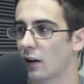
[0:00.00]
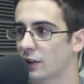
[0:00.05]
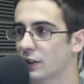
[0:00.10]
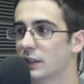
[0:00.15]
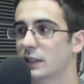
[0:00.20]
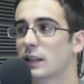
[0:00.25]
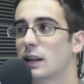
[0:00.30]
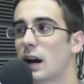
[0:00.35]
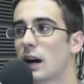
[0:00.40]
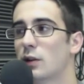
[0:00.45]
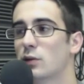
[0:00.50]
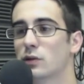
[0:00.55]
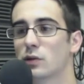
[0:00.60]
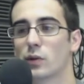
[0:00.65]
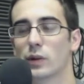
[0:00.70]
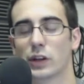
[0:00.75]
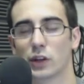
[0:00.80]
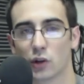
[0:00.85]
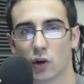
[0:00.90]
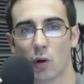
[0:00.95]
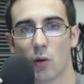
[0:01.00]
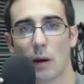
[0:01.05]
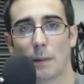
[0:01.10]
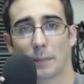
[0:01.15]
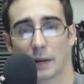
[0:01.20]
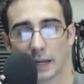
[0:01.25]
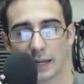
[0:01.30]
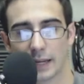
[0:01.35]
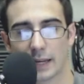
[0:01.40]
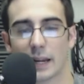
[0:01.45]
This is the guy who's going to go
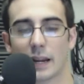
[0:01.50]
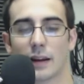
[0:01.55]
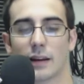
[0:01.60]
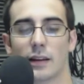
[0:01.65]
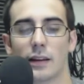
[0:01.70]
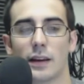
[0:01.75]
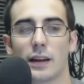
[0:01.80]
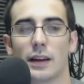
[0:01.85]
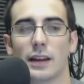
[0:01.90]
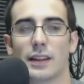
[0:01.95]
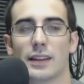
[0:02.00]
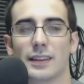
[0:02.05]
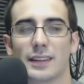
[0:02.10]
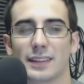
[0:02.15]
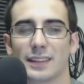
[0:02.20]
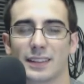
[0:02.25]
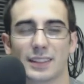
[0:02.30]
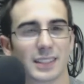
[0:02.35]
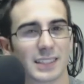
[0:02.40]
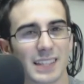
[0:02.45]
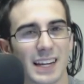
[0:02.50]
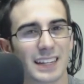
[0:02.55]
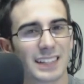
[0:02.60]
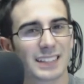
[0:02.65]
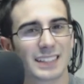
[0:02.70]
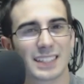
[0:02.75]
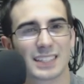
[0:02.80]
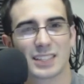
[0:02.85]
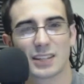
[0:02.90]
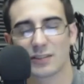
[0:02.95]
up and get it. There's not
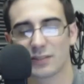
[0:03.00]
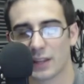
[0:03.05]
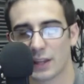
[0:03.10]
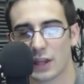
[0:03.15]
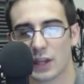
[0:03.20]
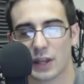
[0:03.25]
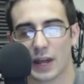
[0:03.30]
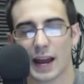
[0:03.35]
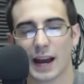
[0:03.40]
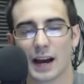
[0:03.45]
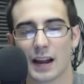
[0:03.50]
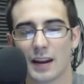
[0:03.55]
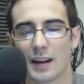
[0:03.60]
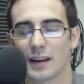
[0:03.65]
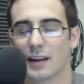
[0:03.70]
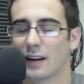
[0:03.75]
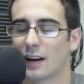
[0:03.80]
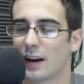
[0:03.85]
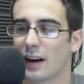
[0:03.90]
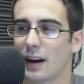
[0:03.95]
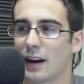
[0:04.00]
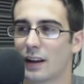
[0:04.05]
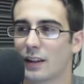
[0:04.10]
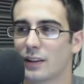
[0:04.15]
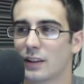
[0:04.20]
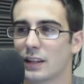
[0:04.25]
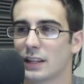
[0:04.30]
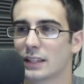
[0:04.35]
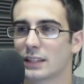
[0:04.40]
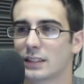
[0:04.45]
necessarily that
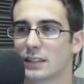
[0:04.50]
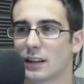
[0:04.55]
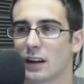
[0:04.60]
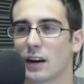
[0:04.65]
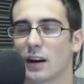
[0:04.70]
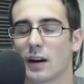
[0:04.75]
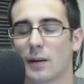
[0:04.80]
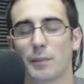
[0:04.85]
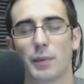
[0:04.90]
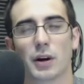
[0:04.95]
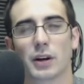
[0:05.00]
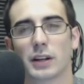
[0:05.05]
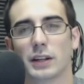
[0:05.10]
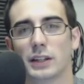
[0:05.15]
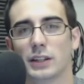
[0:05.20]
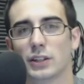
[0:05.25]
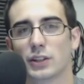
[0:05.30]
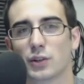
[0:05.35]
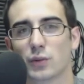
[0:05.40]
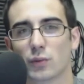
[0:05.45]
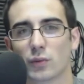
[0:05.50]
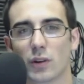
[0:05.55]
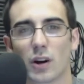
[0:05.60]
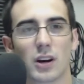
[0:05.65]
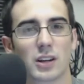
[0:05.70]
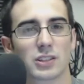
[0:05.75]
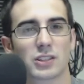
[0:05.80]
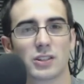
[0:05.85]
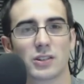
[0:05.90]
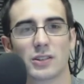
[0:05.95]
on this Buccaneers
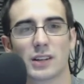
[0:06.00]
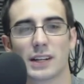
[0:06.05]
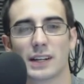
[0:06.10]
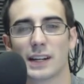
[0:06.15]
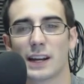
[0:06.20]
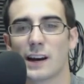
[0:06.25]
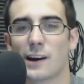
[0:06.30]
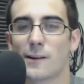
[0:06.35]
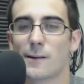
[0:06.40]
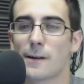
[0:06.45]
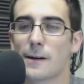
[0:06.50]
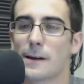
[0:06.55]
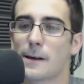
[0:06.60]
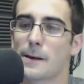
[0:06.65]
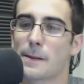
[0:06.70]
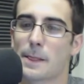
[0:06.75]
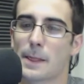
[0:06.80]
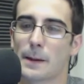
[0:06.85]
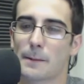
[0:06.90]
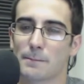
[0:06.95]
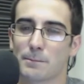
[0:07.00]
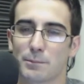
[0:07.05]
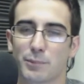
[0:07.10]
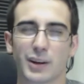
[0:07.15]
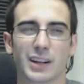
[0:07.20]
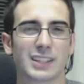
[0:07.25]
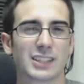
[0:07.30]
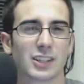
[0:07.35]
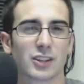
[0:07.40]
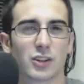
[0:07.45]
roster right now,
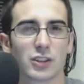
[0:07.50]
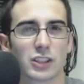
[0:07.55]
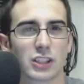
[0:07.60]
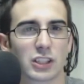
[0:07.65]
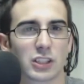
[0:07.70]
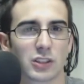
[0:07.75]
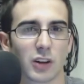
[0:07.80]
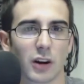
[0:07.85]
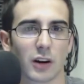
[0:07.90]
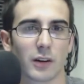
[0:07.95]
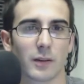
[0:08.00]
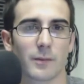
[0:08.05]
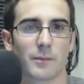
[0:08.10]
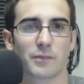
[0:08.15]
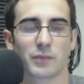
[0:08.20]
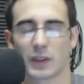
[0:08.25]
but it's a good start.